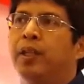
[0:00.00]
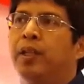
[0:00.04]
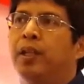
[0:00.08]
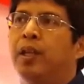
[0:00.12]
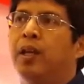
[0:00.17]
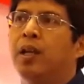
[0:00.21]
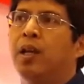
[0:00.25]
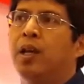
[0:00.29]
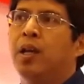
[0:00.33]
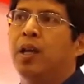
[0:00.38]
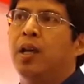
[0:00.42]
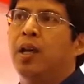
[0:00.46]

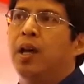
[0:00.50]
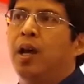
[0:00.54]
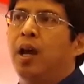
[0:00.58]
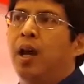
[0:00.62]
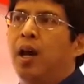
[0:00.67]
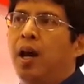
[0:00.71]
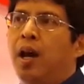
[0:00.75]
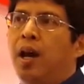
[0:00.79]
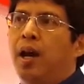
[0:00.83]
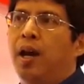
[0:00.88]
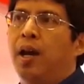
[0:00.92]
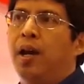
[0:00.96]
in
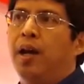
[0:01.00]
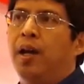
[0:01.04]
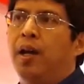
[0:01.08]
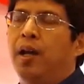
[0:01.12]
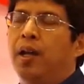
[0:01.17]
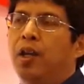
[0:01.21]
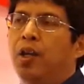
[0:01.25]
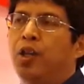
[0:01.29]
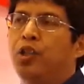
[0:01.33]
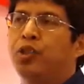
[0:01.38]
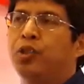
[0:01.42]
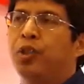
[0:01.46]

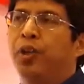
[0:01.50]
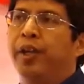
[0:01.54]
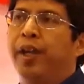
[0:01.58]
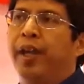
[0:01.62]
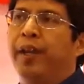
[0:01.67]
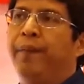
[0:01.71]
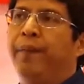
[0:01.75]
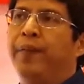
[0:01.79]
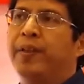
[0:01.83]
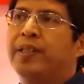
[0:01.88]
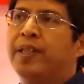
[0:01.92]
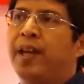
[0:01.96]

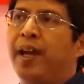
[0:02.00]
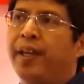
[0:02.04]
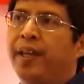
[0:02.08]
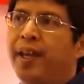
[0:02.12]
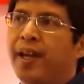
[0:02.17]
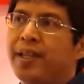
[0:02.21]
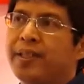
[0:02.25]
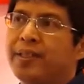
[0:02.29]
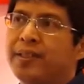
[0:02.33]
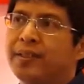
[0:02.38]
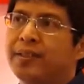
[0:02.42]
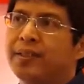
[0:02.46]
Luzon and
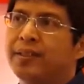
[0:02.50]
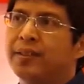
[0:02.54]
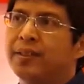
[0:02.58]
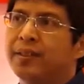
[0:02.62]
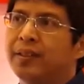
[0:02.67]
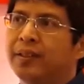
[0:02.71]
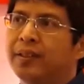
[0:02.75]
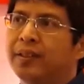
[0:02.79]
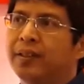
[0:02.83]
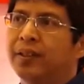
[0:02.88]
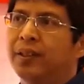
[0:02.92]
Visayas.